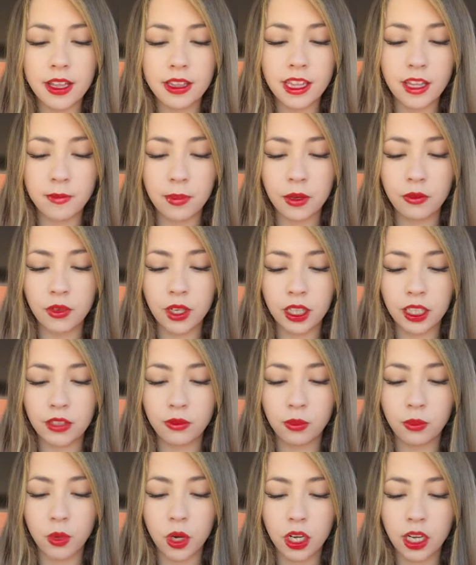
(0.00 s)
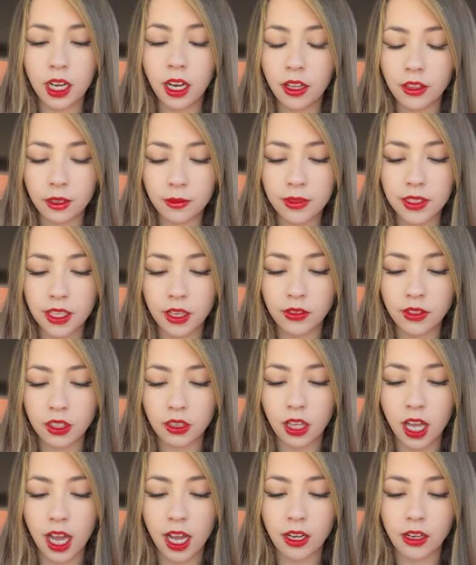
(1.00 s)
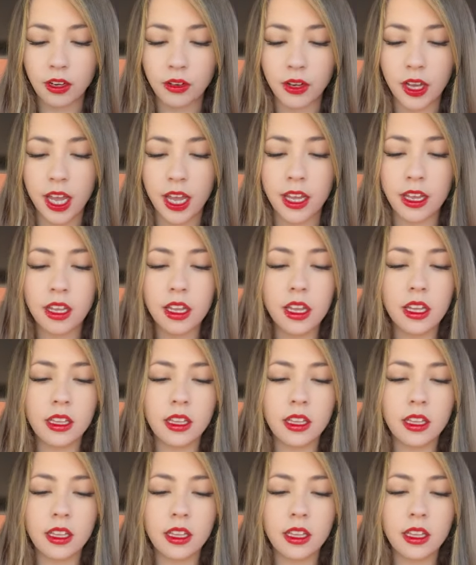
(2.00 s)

They've been really working on themselves a lot, okay?